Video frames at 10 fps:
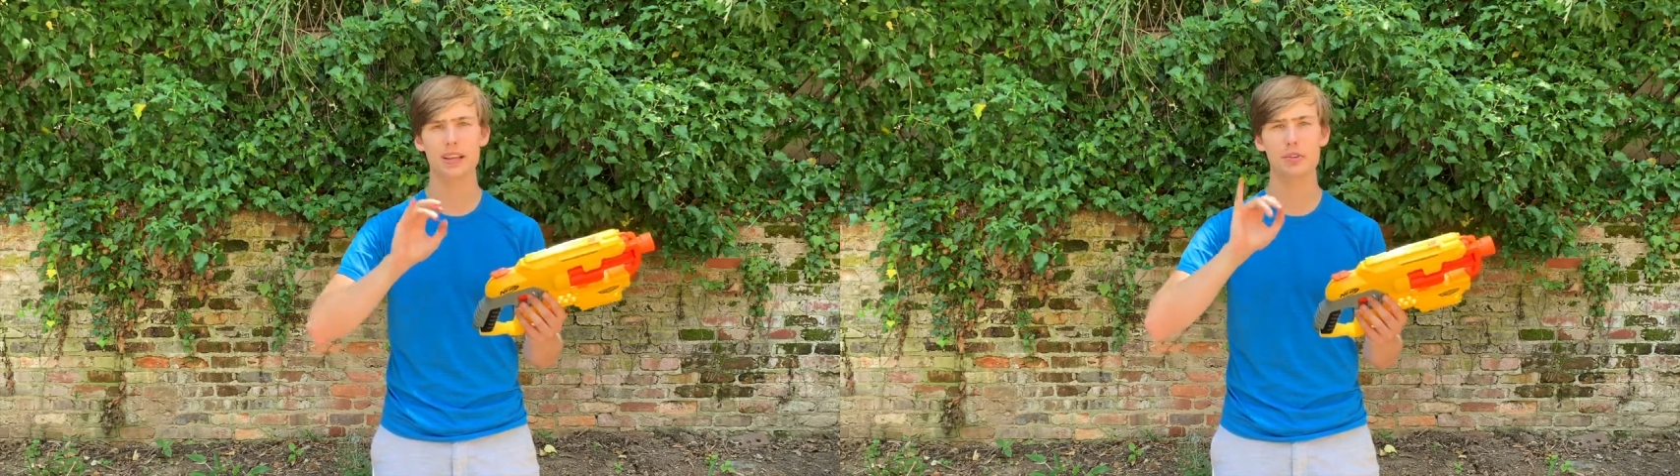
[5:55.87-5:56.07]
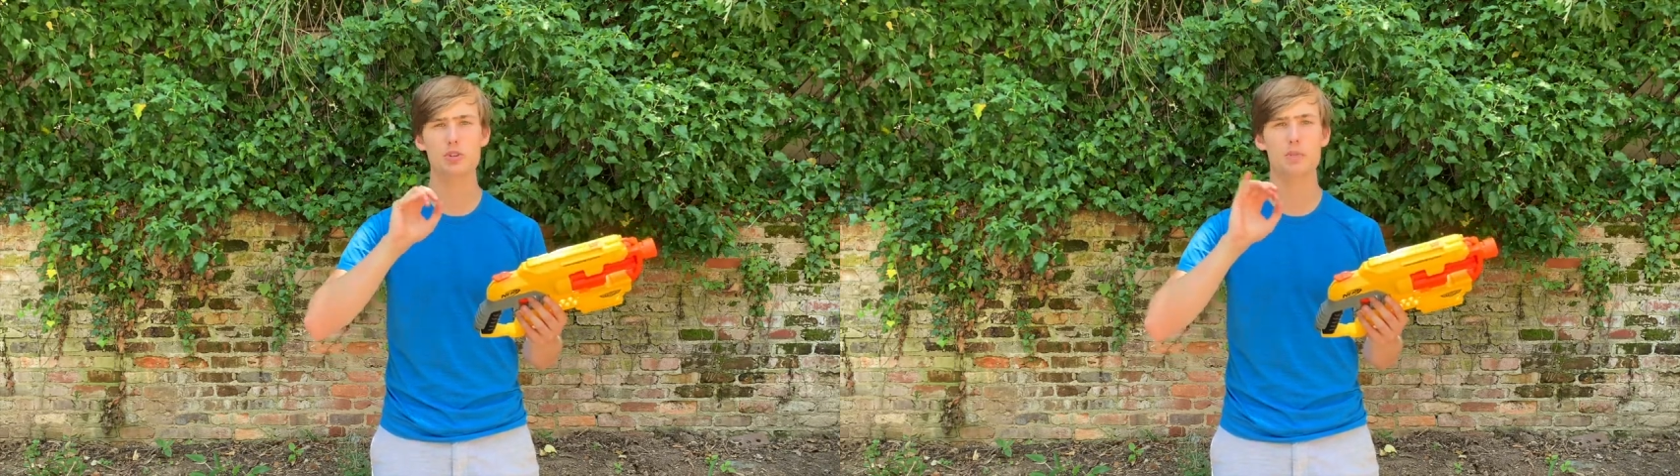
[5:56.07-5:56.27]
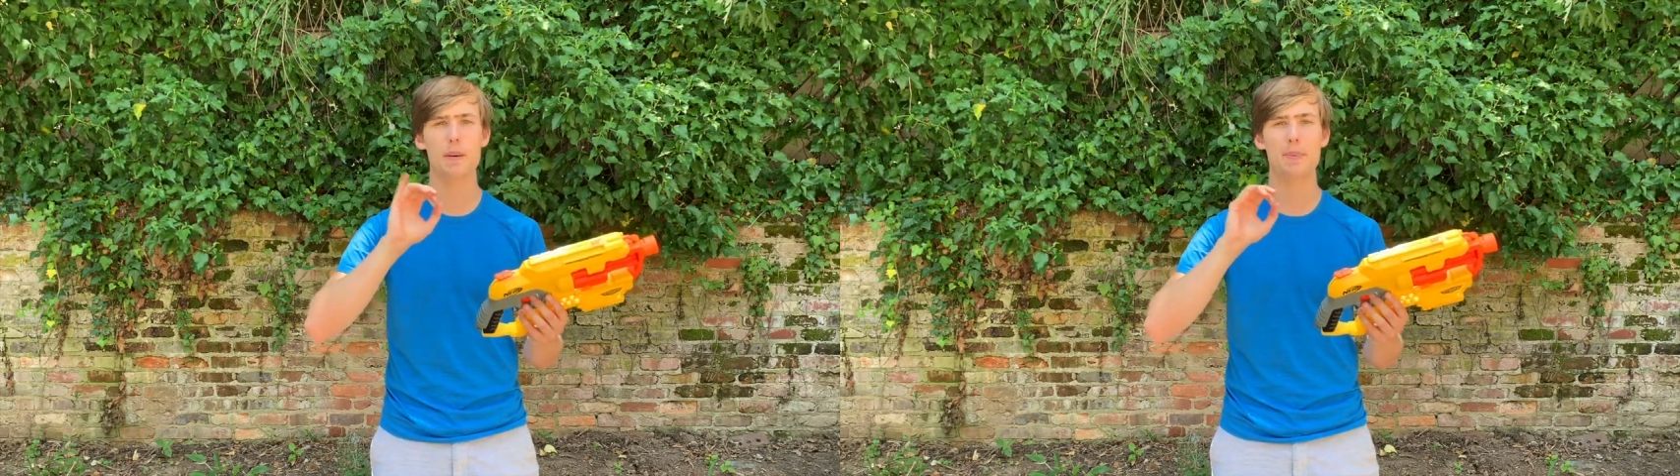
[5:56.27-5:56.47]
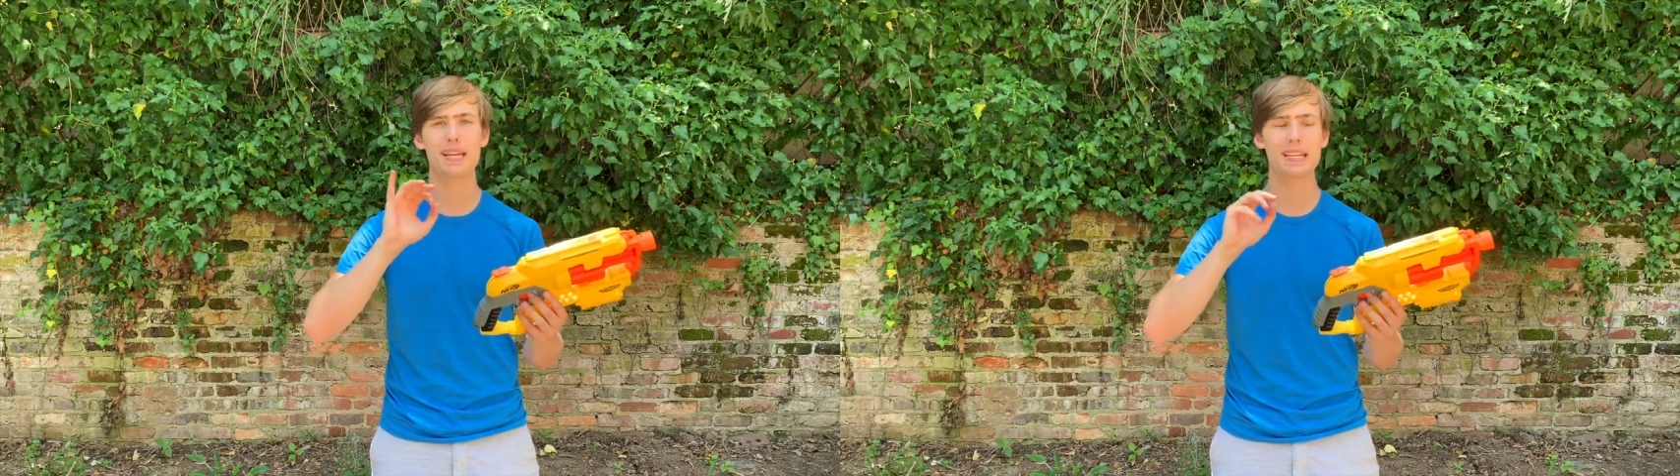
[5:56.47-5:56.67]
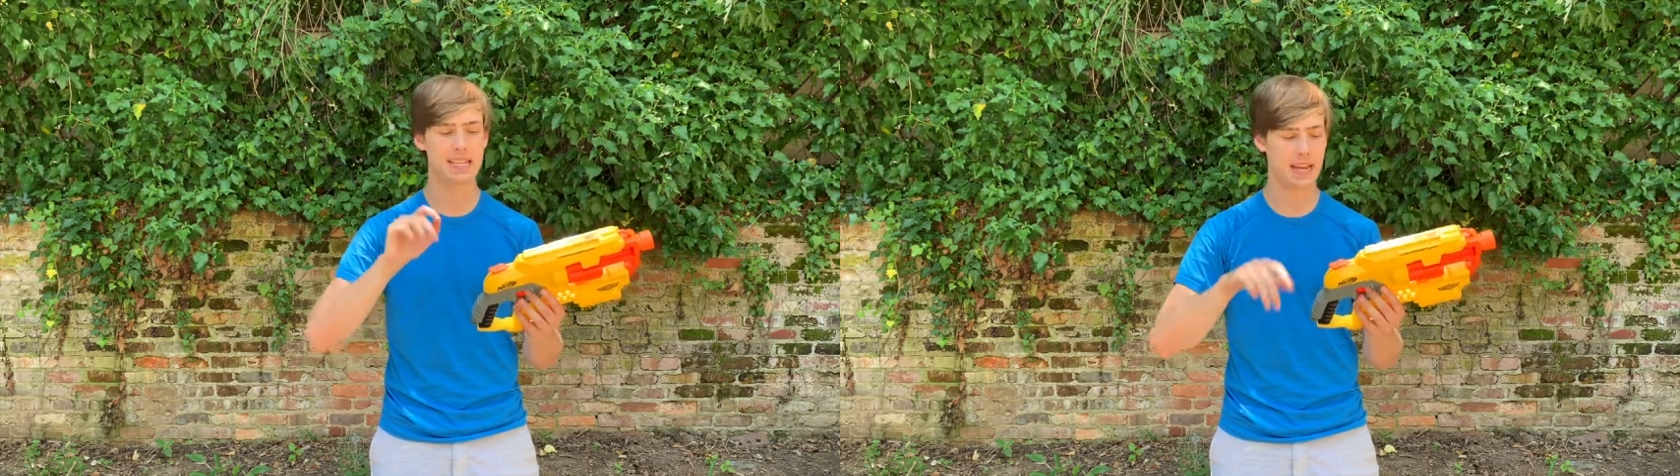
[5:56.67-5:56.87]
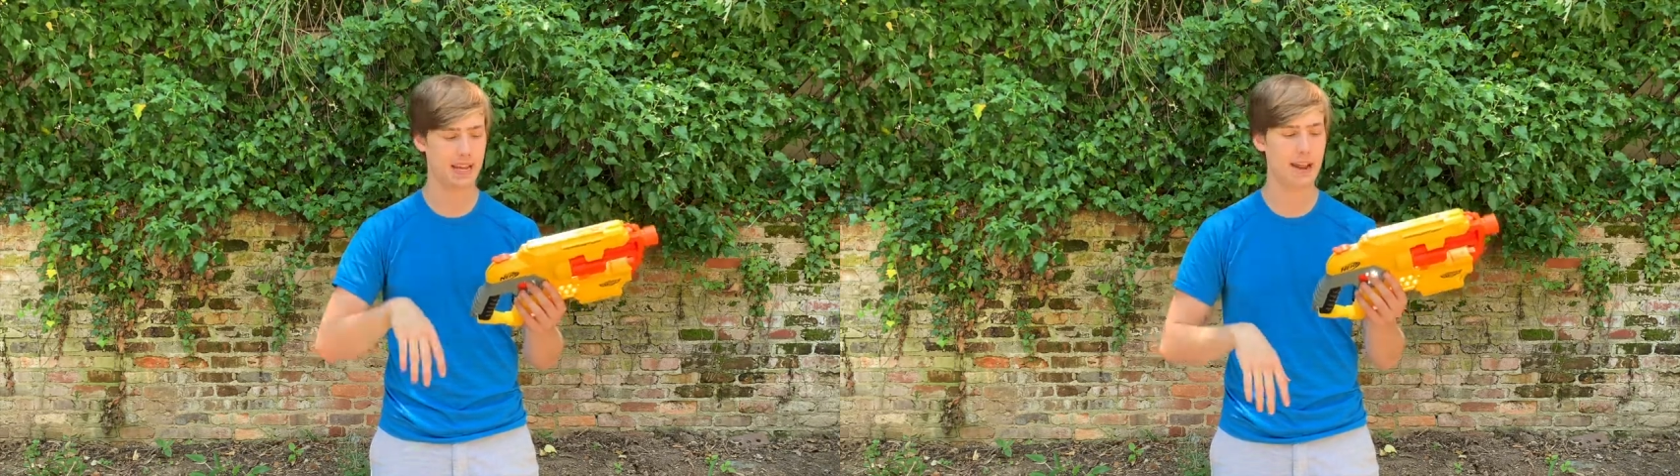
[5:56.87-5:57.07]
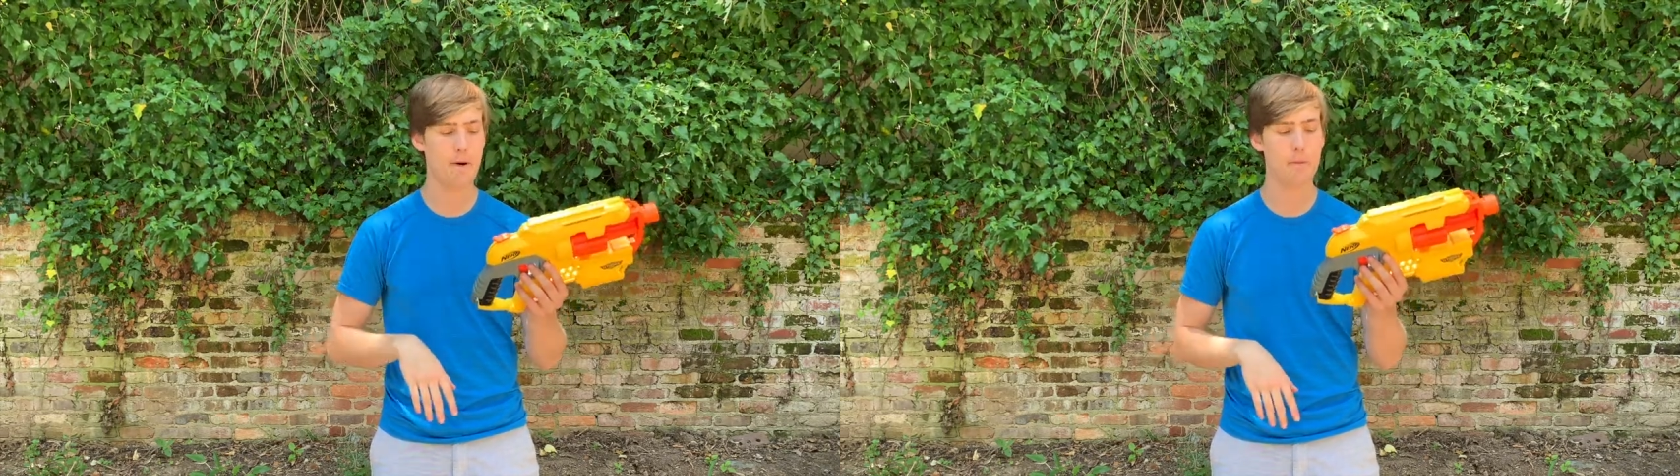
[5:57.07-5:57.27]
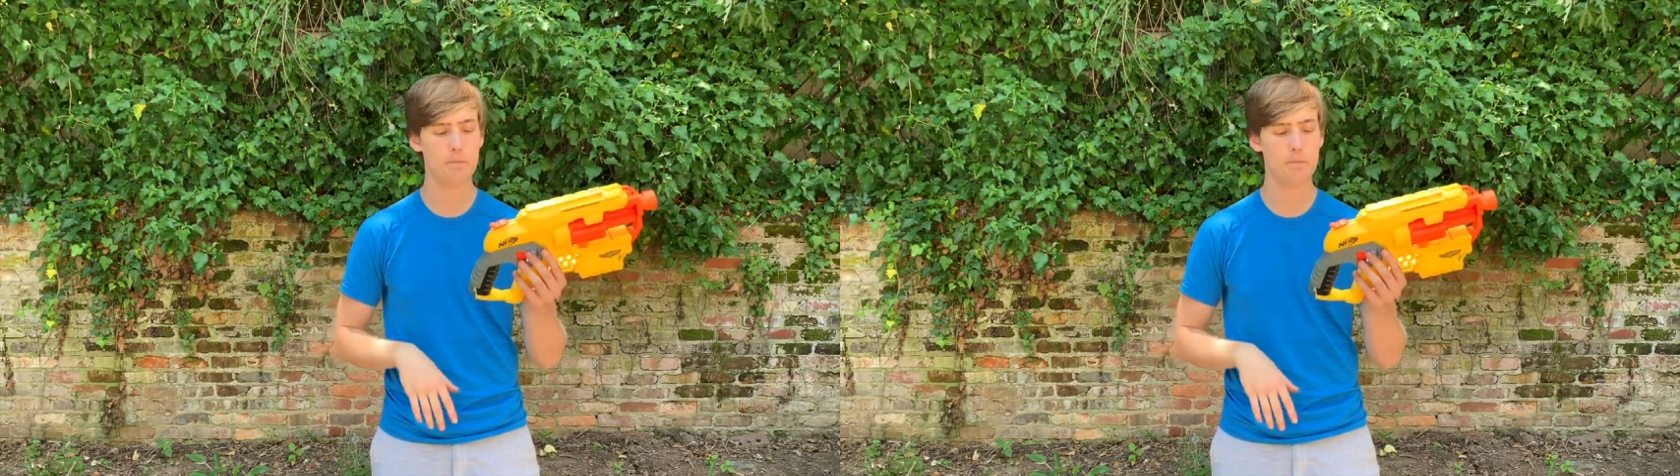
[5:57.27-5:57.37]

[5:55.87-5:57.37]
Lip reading: I've used my pinkies hanging out.